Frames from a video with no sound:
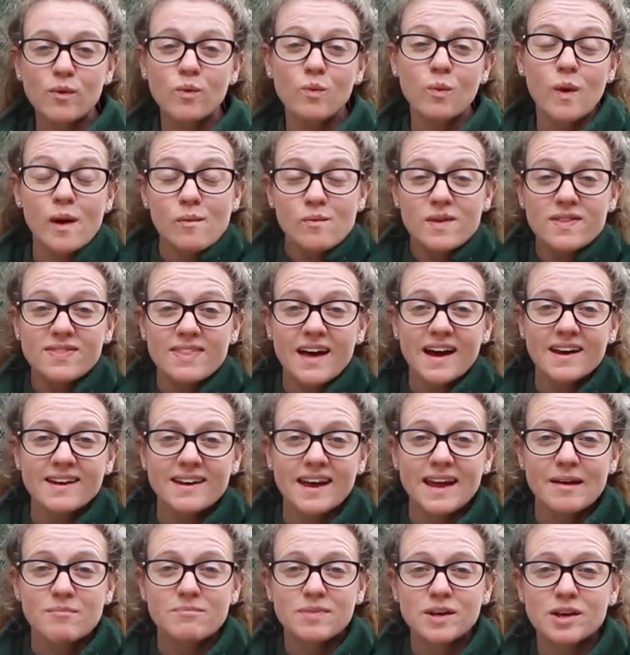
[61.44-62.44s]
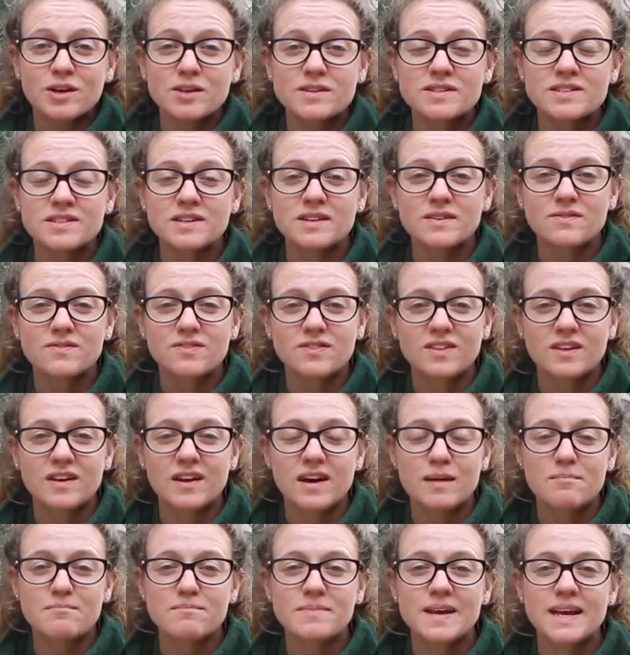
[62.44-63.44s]
we went with that name because of
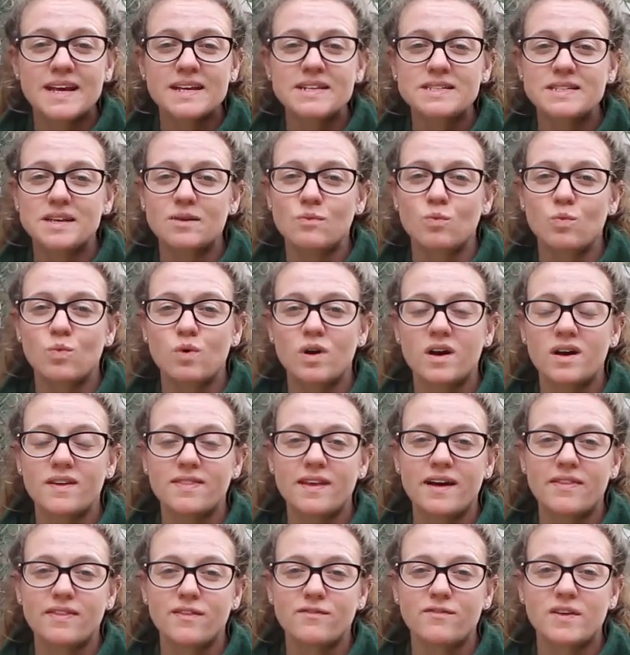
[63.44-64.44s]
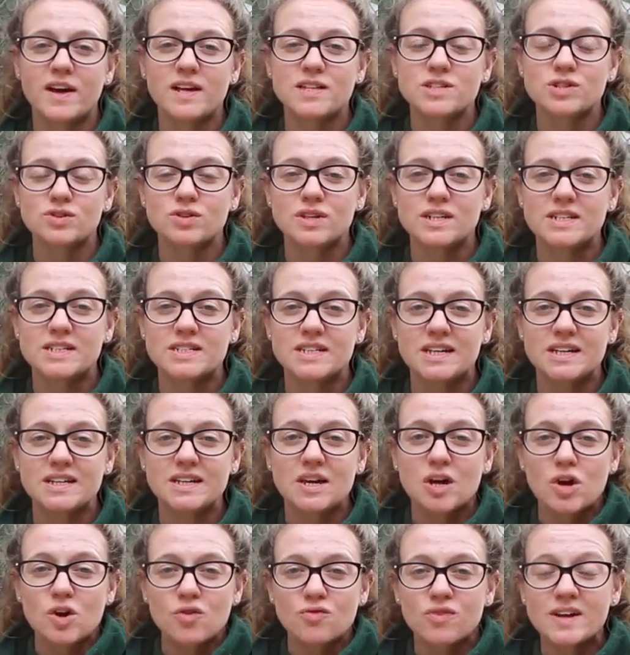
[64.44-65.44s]
the amazing work that the veteran
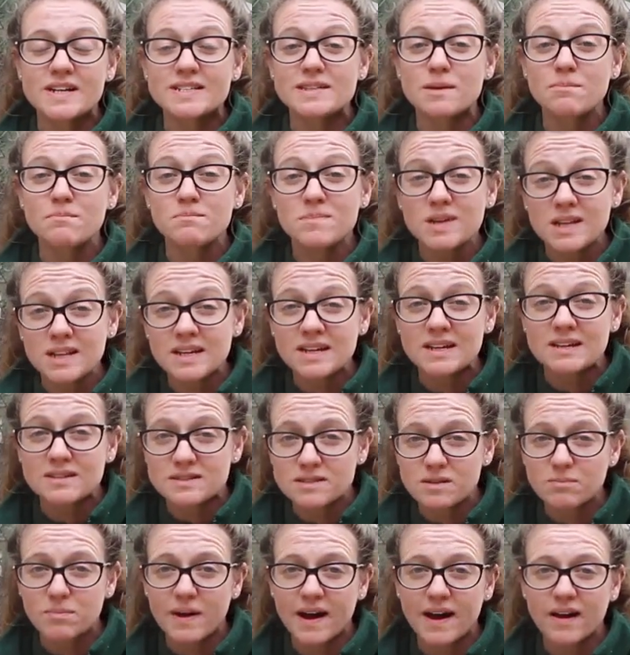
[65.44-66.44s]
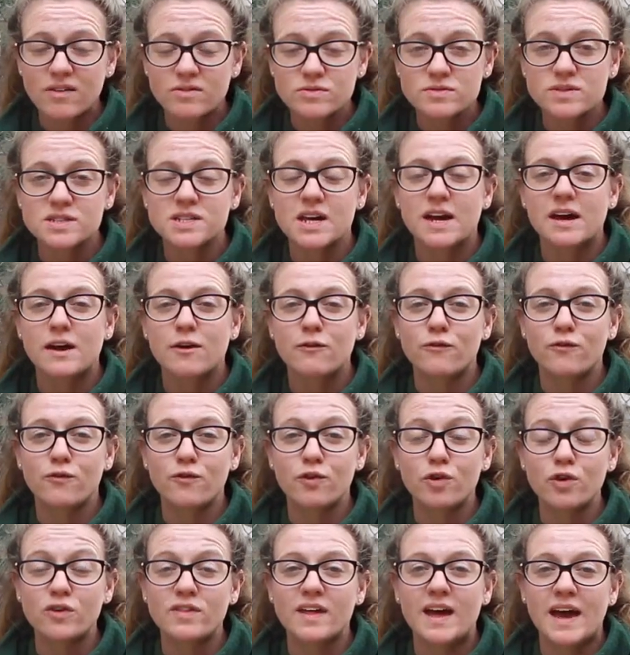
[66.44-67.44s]
did, raising millions of pounds
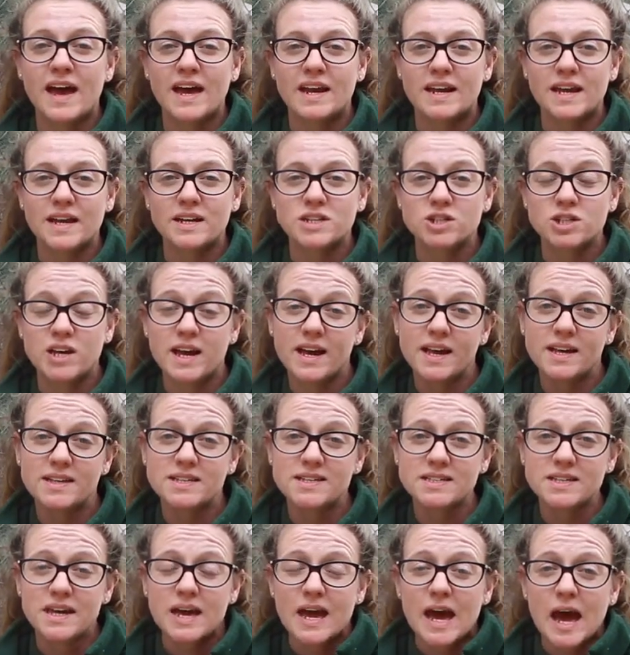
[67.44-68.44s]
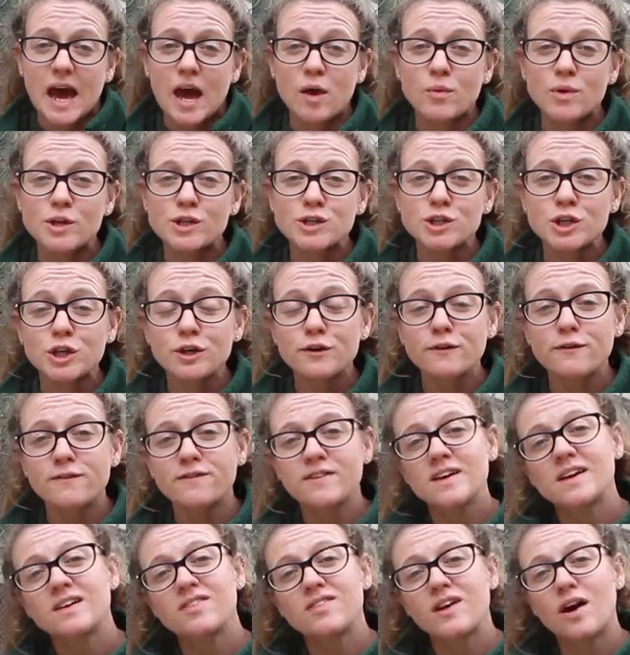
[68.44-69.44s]
for the NHS. We do
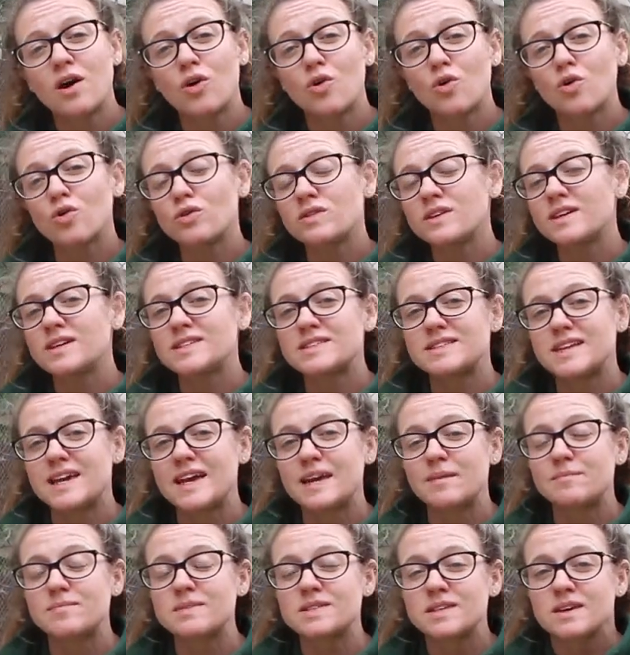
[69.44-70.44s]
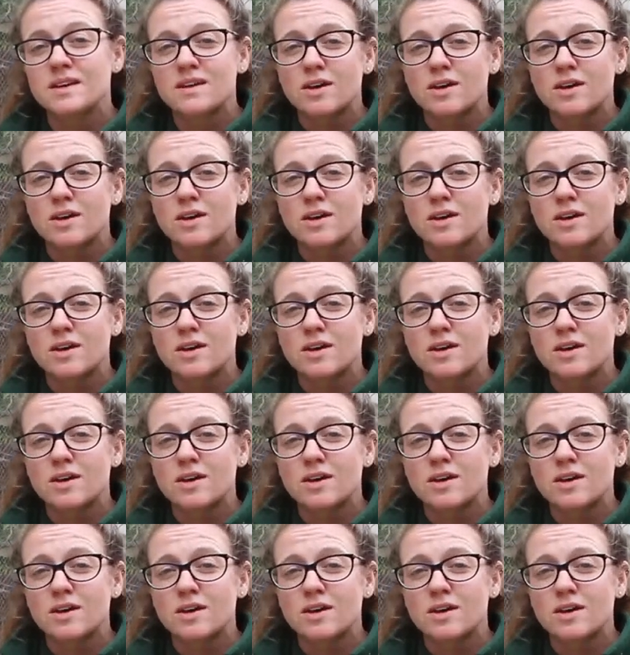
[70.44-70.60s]
feel that all these names